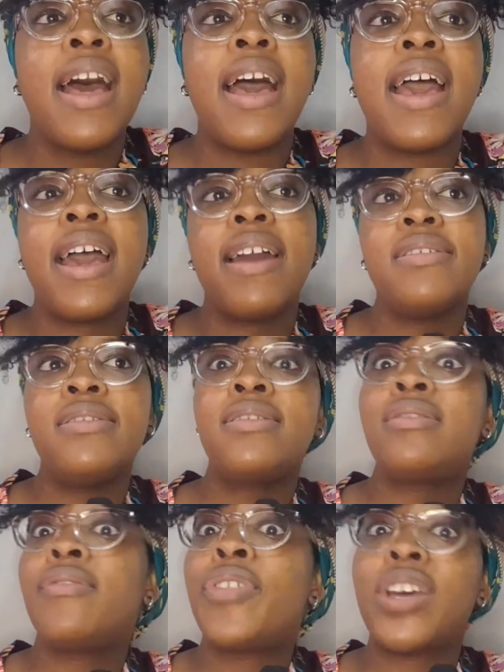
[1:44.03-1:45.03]
and
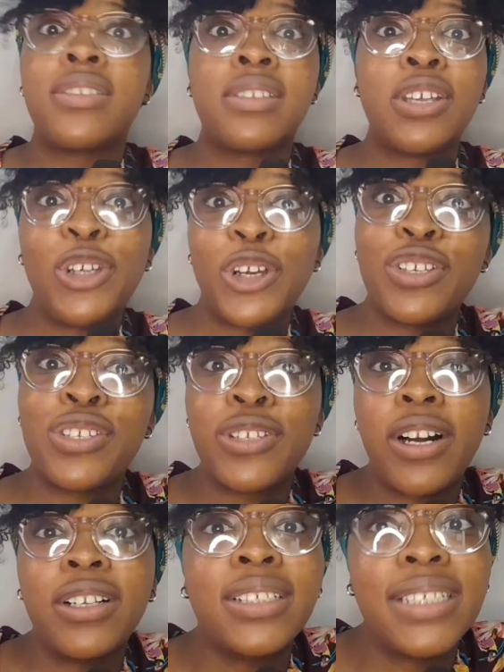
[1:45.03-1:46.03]
there's a lot of
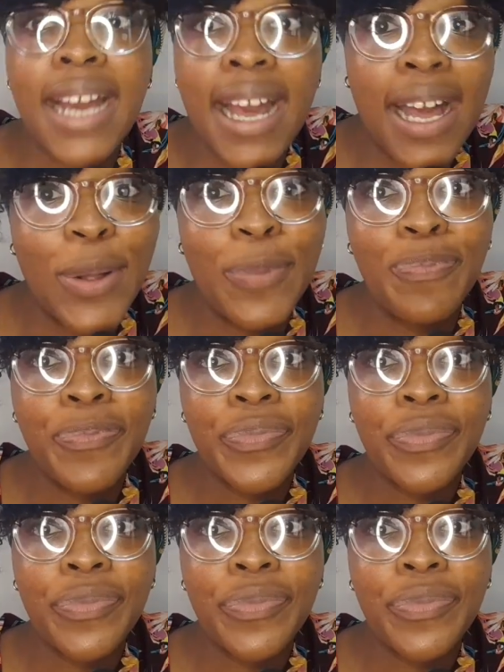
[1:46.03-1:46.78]
stock now.